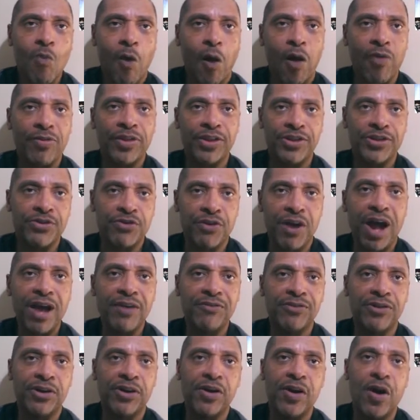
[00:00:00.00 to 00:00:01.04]
the
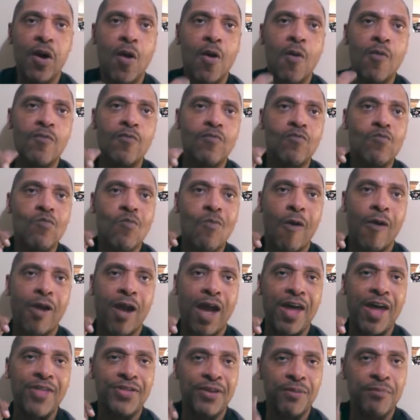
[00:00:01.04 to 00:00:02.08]
driver
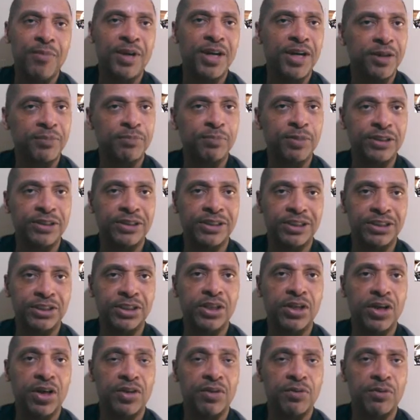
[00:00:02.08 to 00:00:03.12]
in the middle
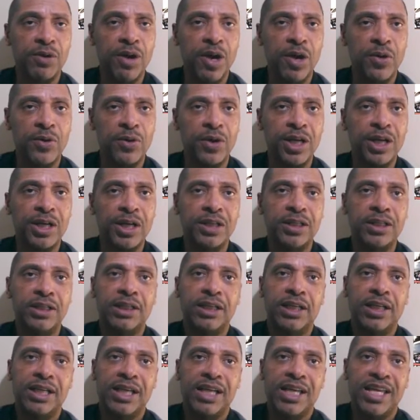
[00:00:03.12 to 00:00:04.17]
position on the road?
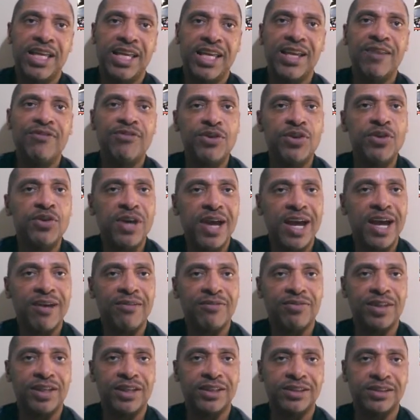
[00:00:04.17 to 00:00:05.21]
If you
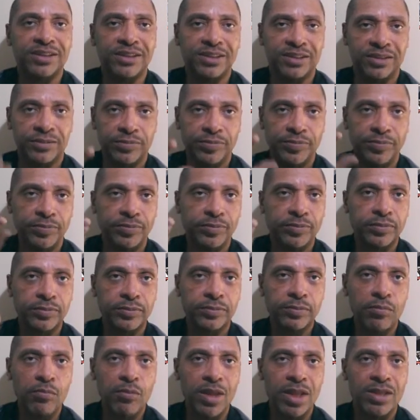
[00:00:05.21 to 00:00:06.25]
have this
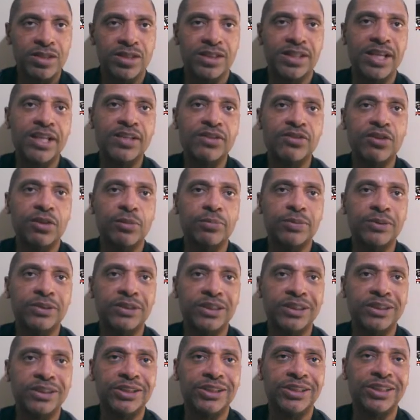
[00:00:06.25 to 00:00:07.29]
central
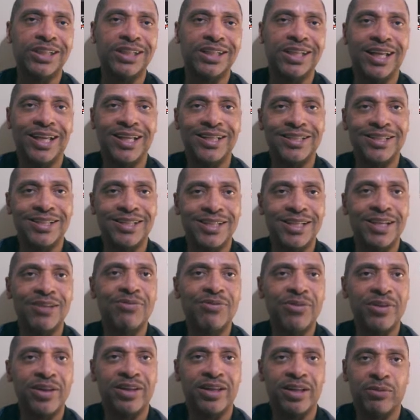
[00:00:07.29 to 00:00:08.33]
position, it's
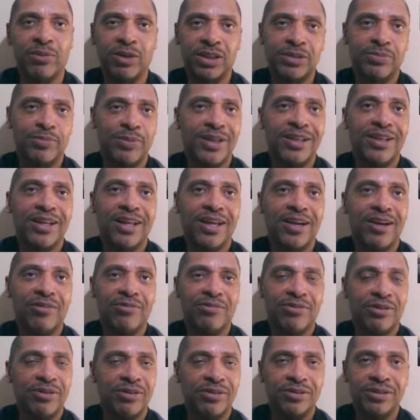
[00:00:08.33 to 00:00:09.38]
different than what's been there
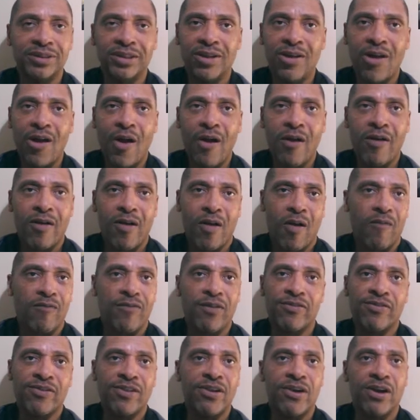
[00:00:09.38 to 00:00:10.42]
for
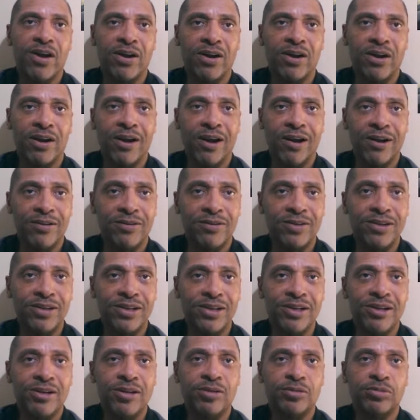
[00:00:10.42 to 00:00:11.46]
50 or 100
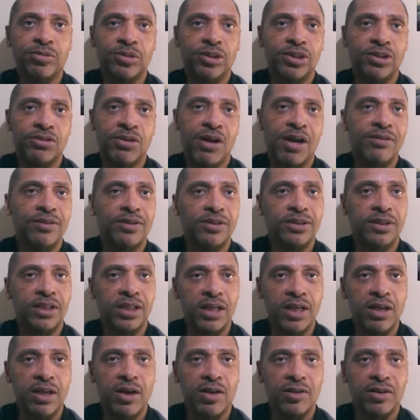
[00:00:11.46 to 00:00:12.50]
years with the driver
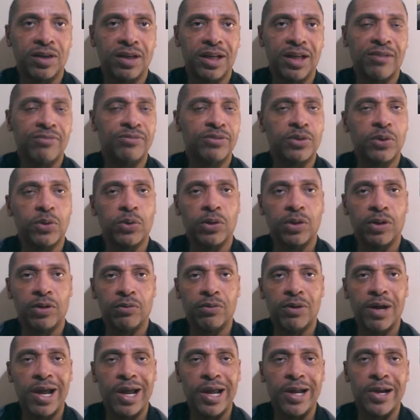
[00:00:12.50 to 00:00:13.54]
sitting on the left or the
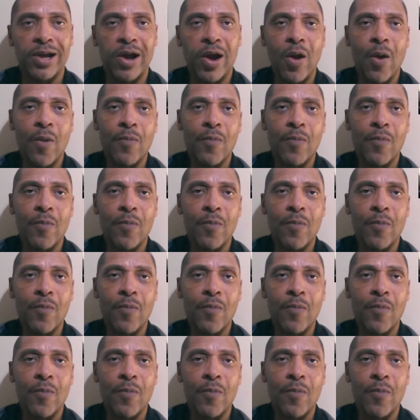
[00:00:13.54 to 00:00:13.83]
right.